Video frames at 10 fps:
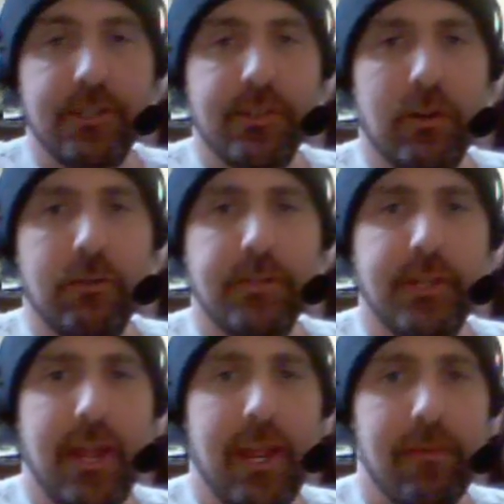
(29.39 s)
So
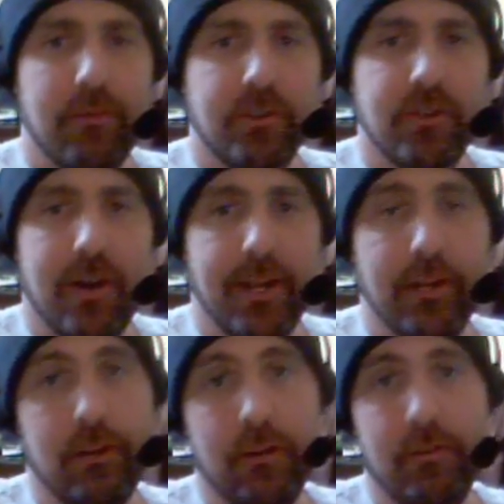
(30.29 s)
today we're trying
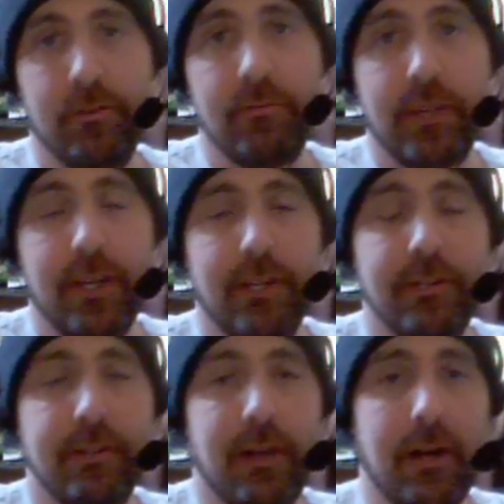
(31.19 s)
another new kit.
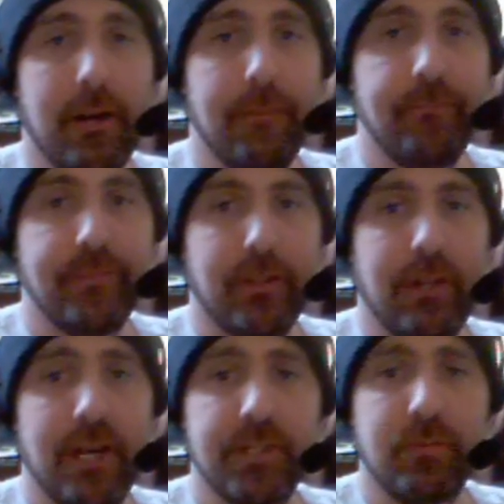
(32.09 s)
The
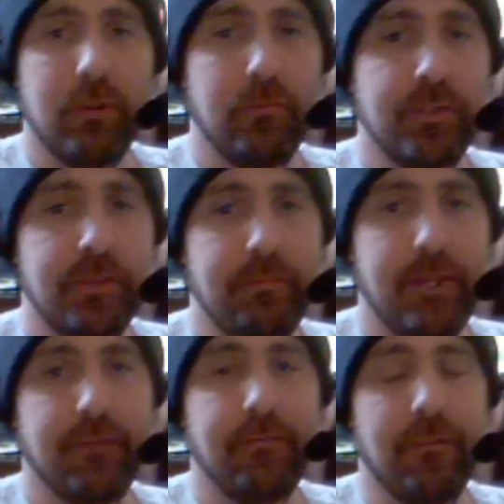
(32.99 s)
last one was a
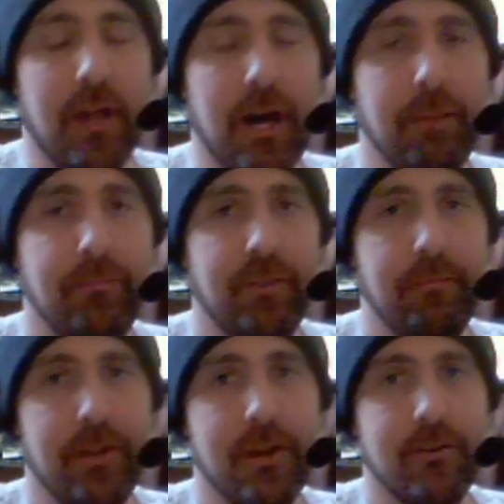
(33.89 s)
big flop, the
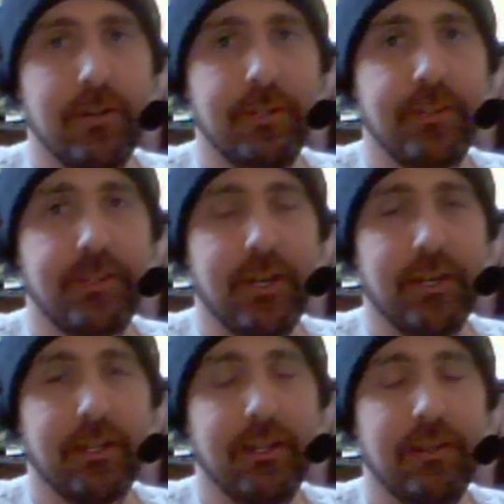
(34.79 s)
Baron's
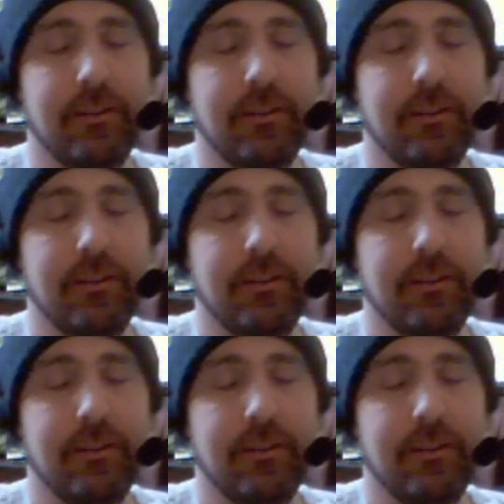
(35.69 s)
kit.